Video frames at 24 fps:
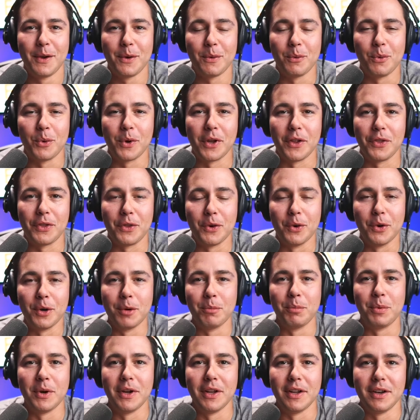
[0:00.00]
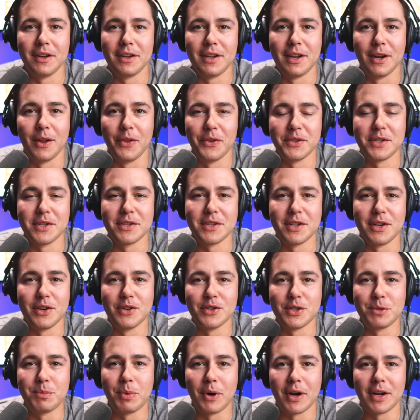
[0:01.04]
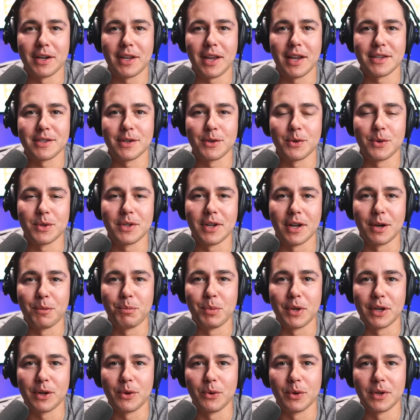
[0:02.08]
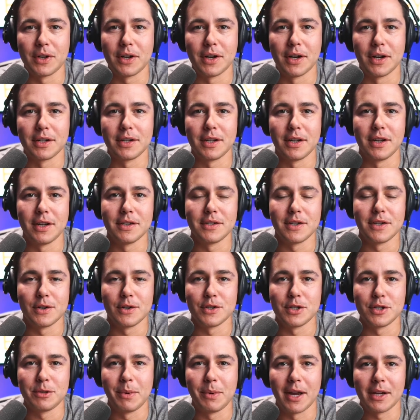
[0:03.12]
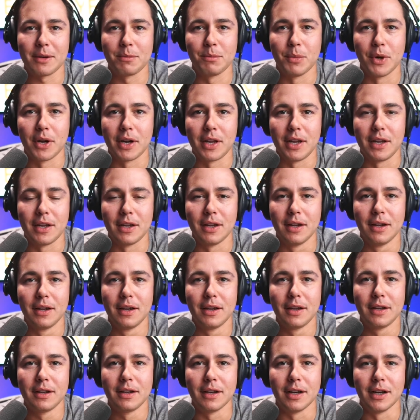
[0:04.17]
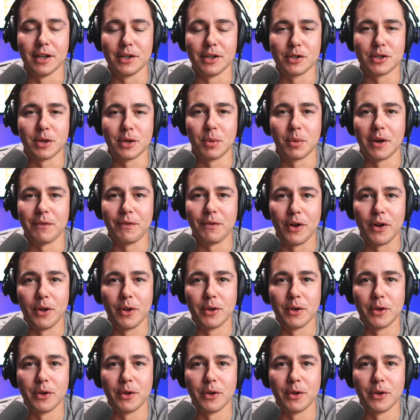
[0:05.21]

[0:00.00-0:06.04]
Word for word: we'll get through it. But you know, this is an energy podcast. I do a ton of Bitcoin content. It's energy backed money. Uh, you're someone I follow on